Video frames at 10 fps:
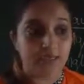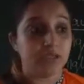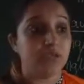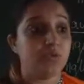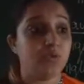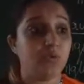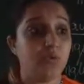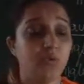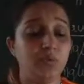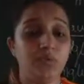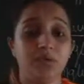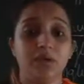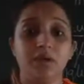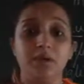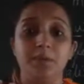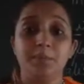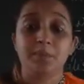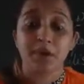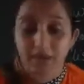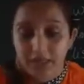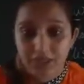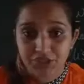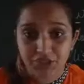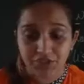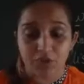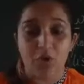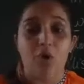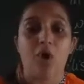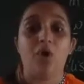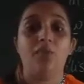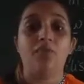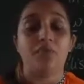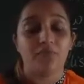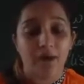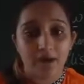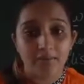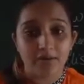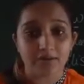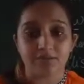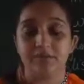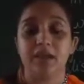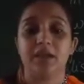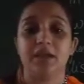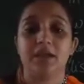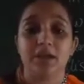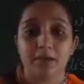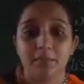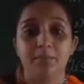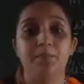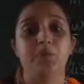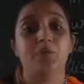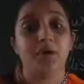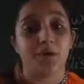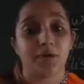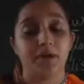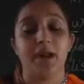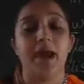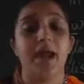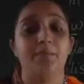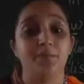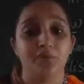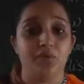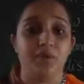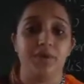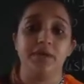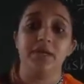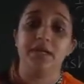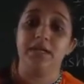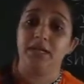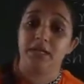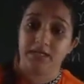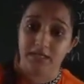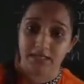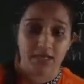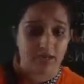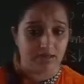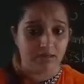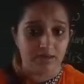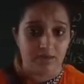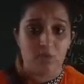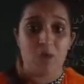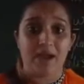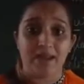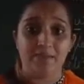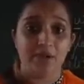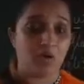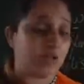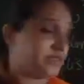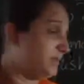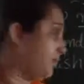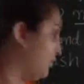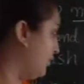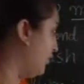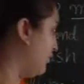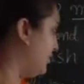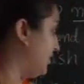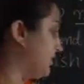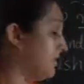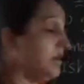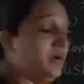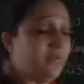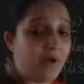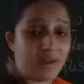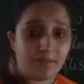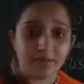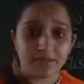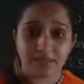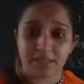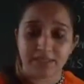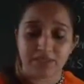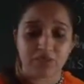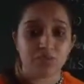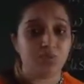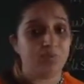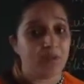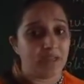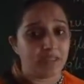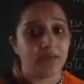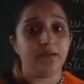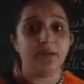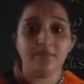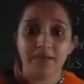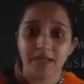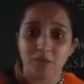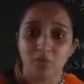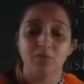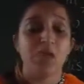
So the condition of farmers become poorer and poorer in India. Why? Because the farmers has to pay the revenue.